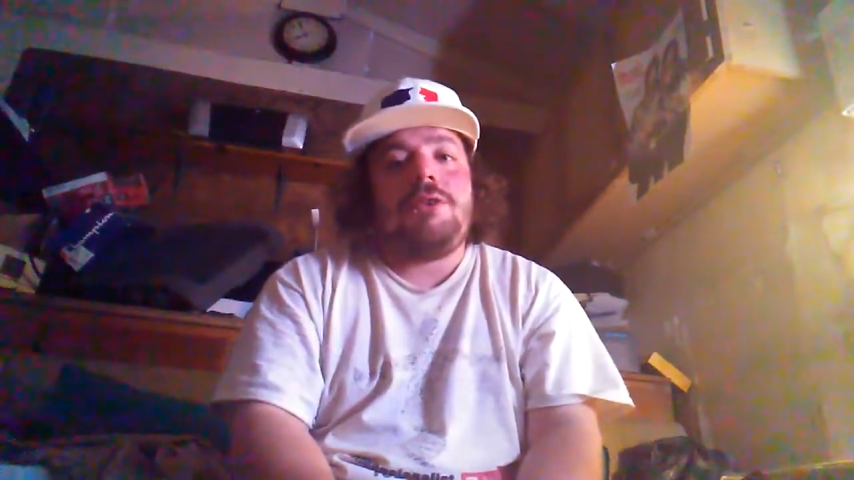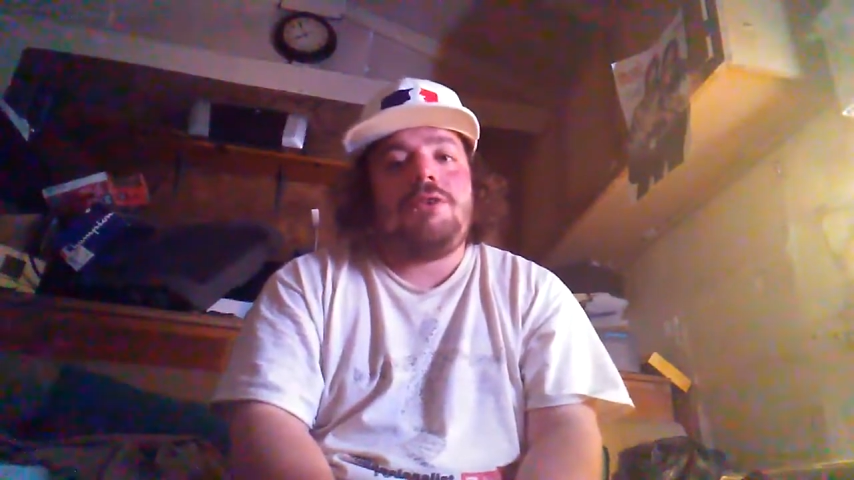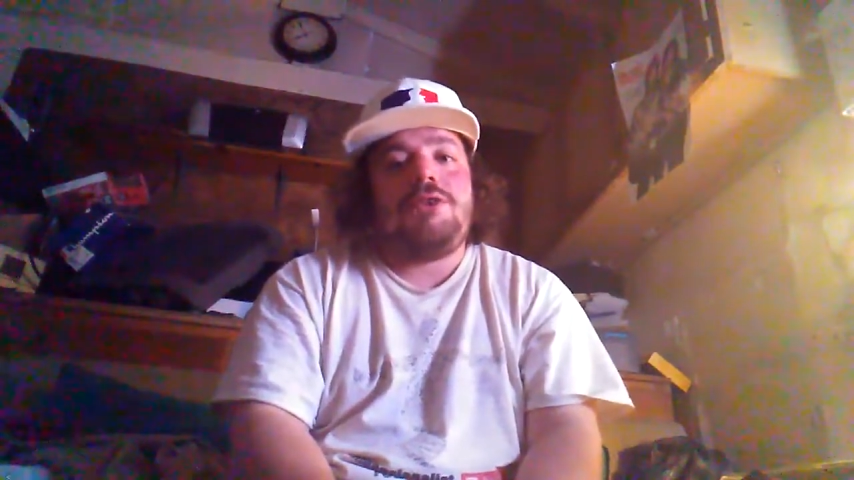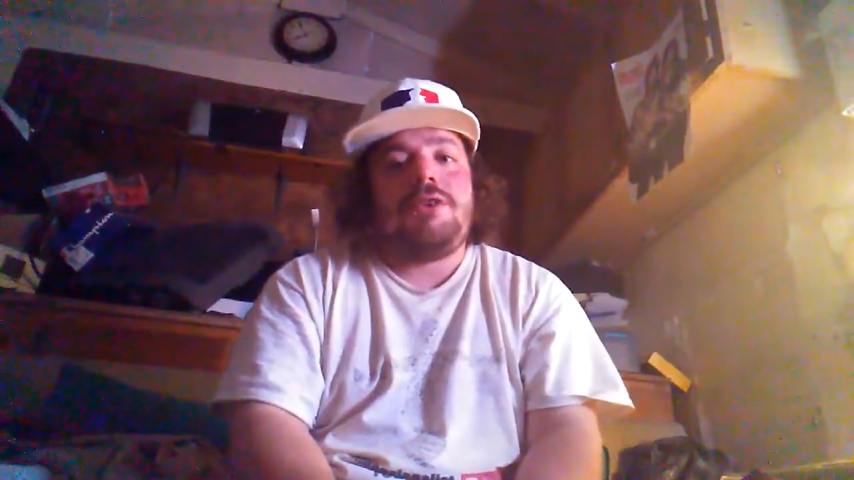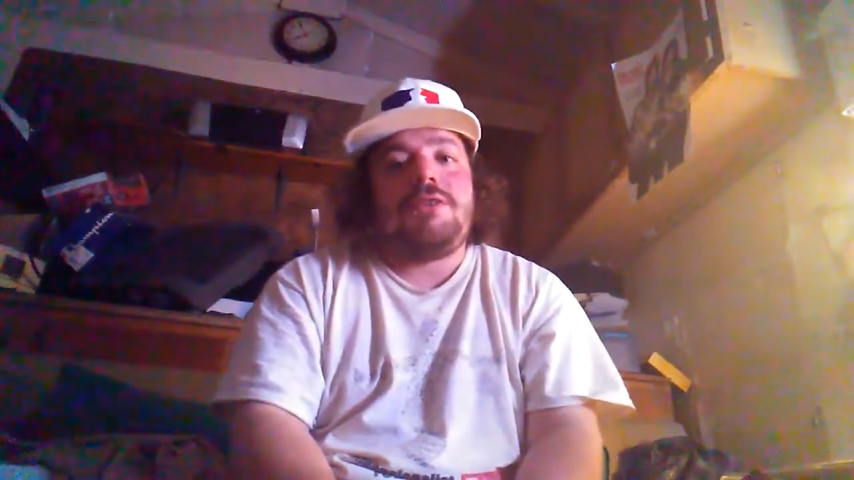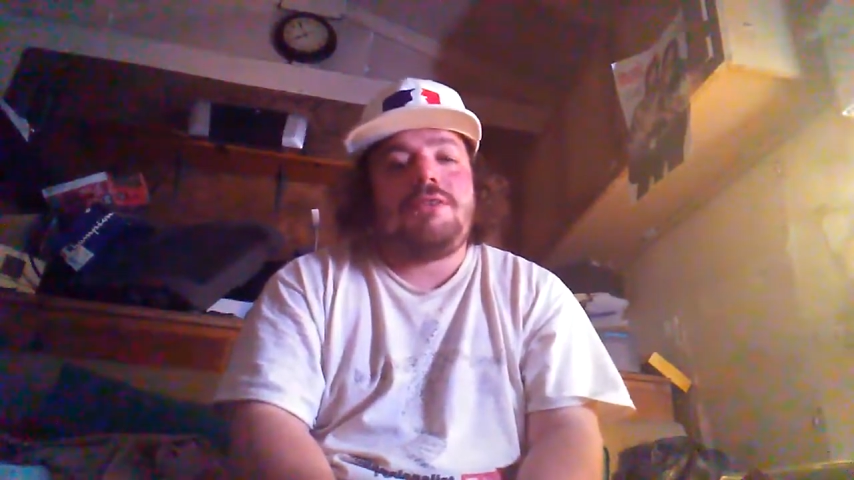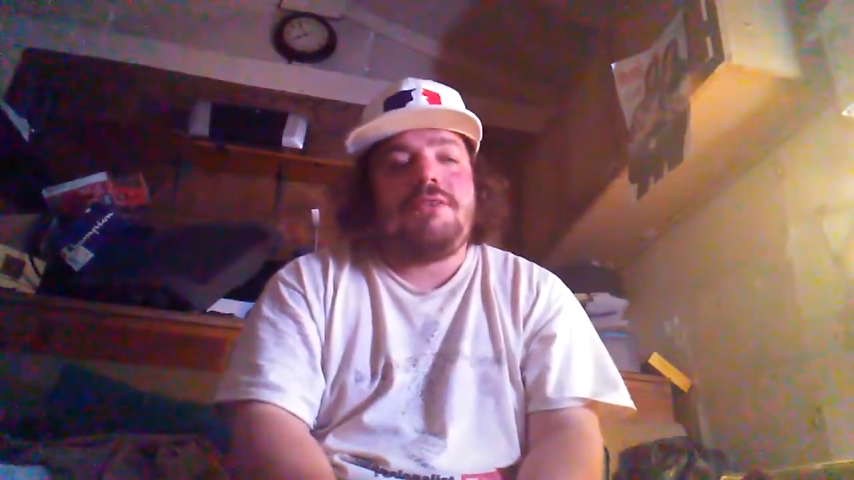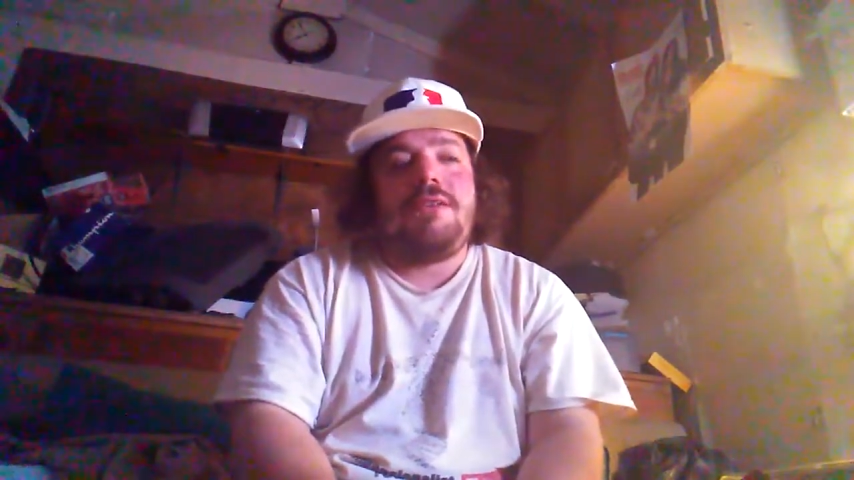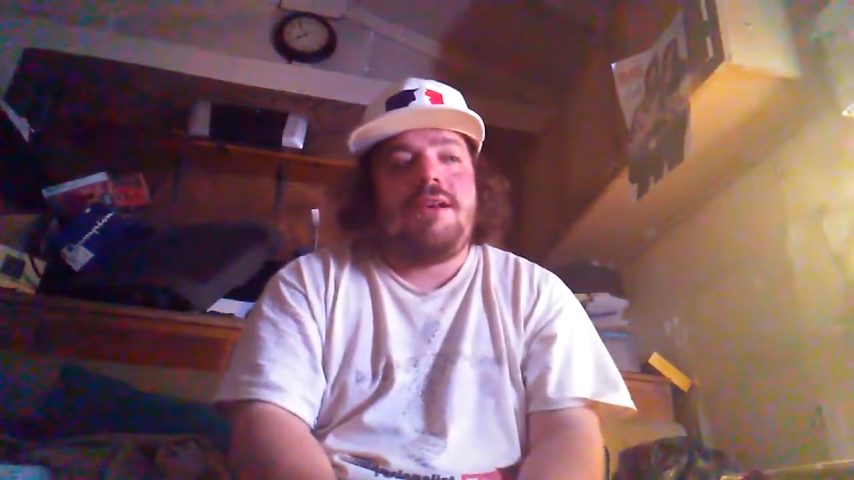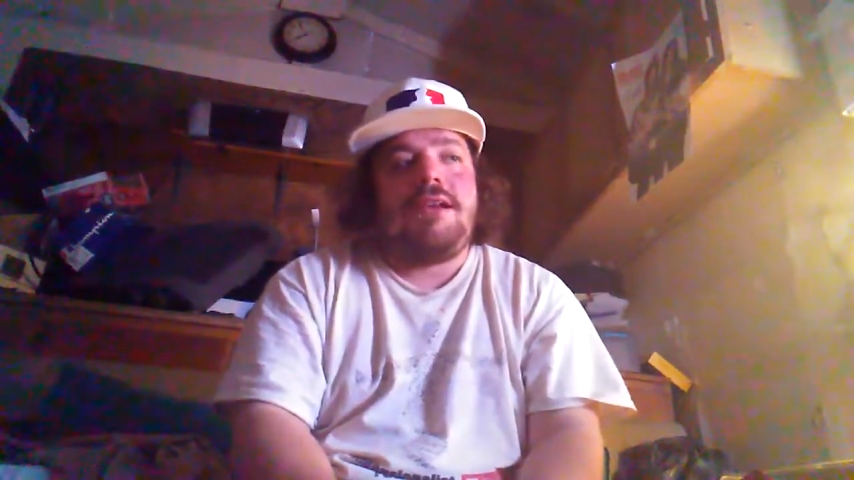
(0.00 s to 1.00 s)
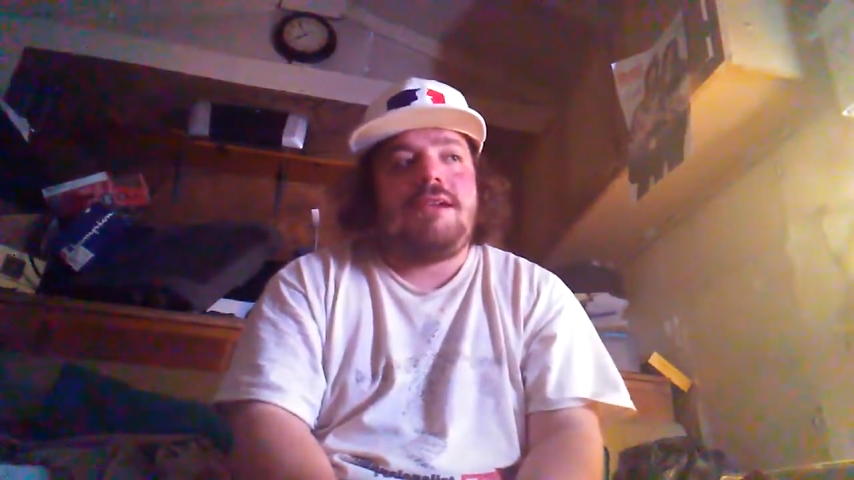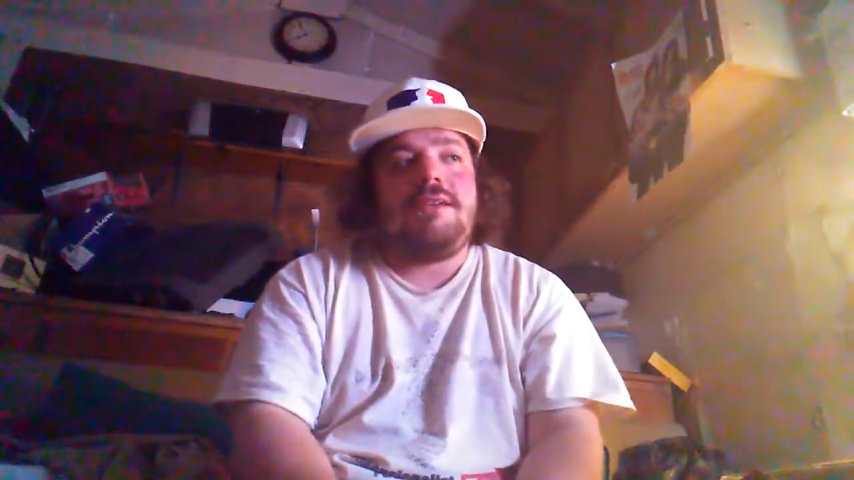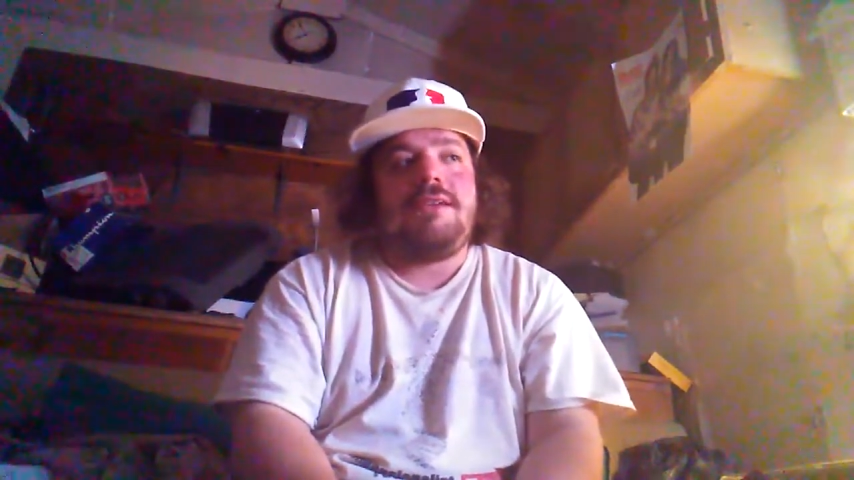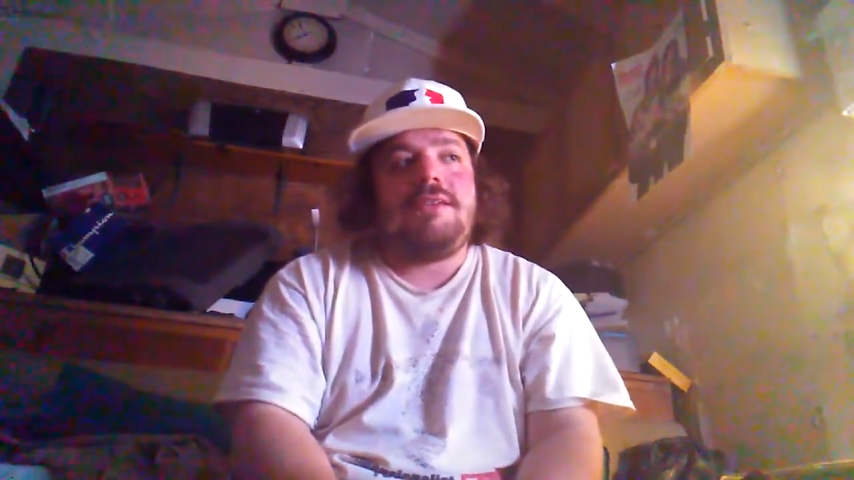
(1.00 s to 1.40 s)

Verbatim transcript: bunch of chicks like